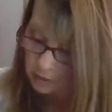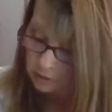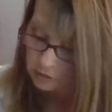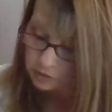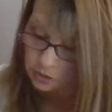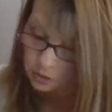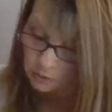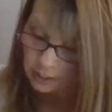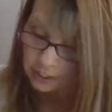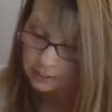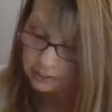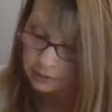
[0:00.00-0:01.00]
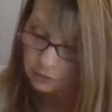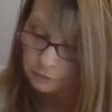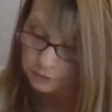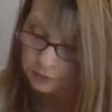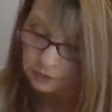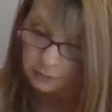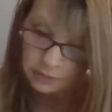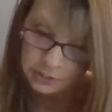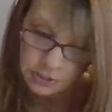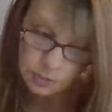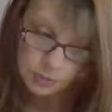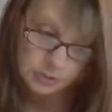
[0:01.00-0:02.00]
So how do you feel about
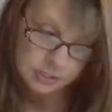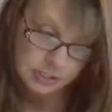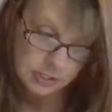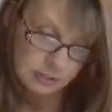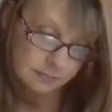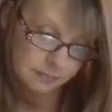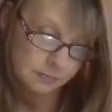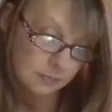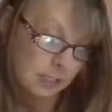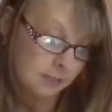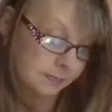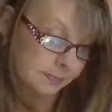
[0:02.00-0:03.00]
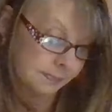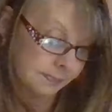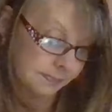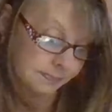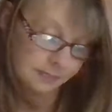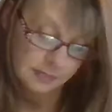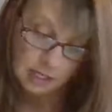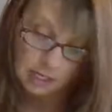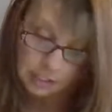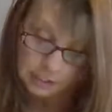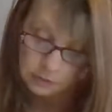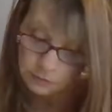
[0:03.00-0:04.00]
this person? Well, how
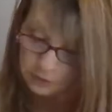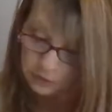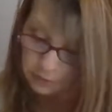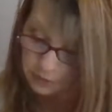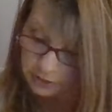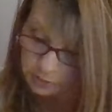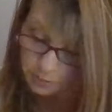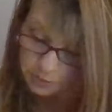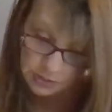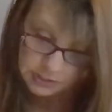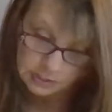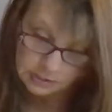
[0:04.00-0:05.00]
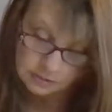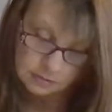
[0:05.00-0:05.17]
do you feel about this person?